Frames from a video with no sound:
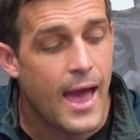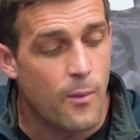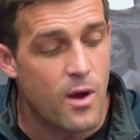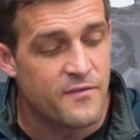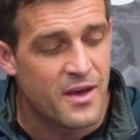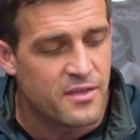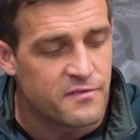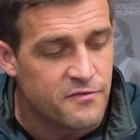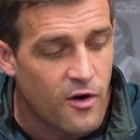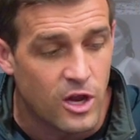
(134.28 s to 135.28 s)
However, the
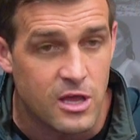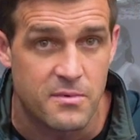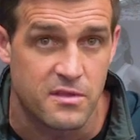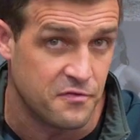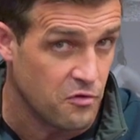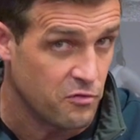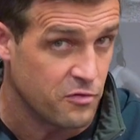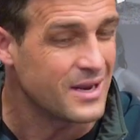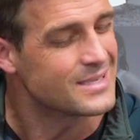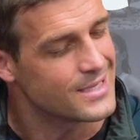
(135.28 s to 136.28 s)
volume of the
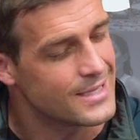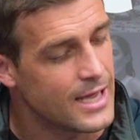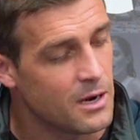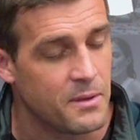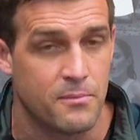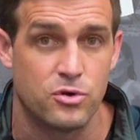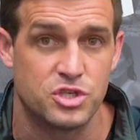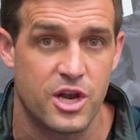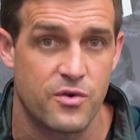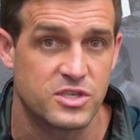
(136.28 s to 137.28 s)
forefoot is a little bit more
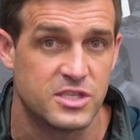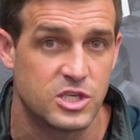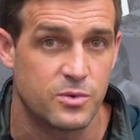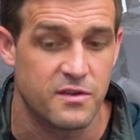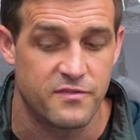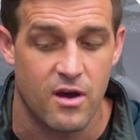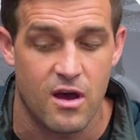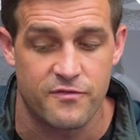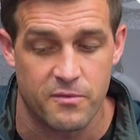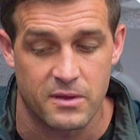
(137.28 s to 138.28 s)
generous in the
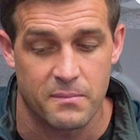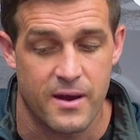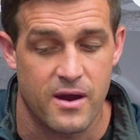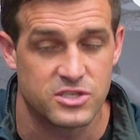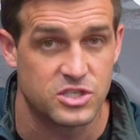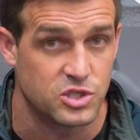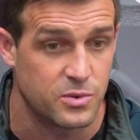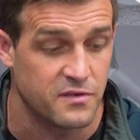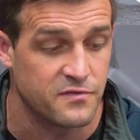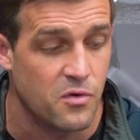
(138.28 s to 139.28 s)
25 from comparison to
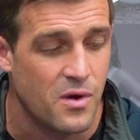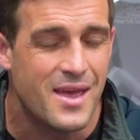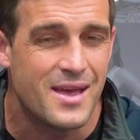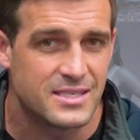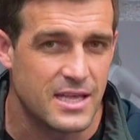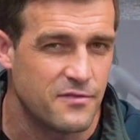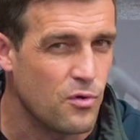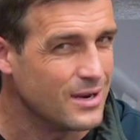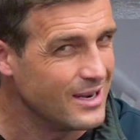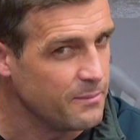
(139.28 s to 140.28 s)
24, so
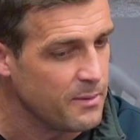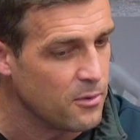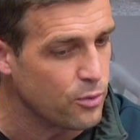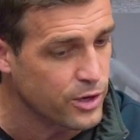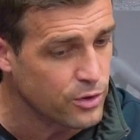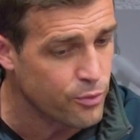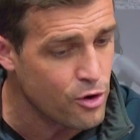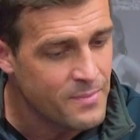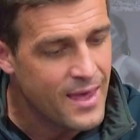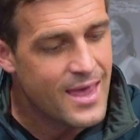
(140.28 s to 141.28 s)
therefore a little bit more wriggle
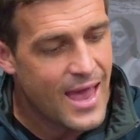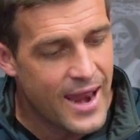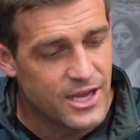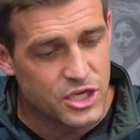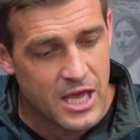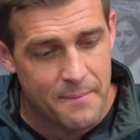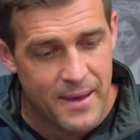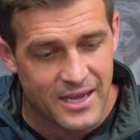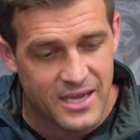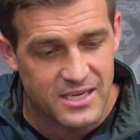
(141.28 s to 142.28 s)
room. And as you come
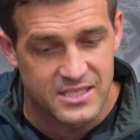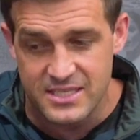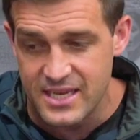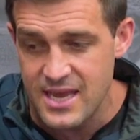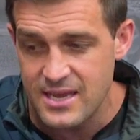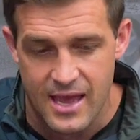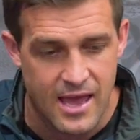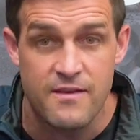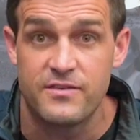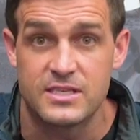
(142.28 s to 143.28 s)
back, you can see
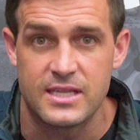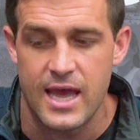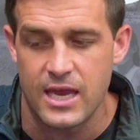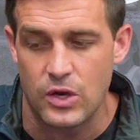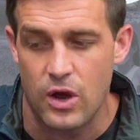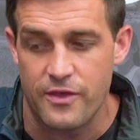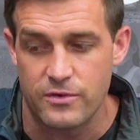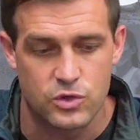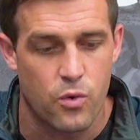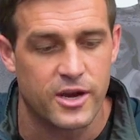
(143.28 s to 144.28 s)
even to the naked eye
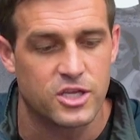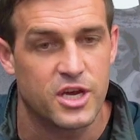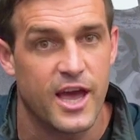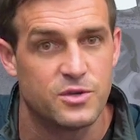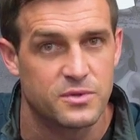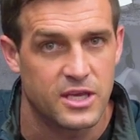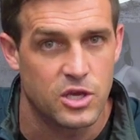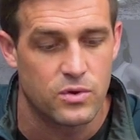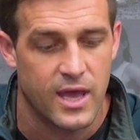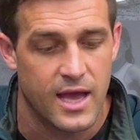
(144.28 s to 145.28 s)
there is quite a change with the
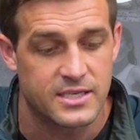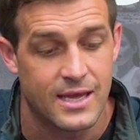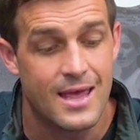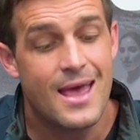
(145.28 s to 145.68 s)
heel counter.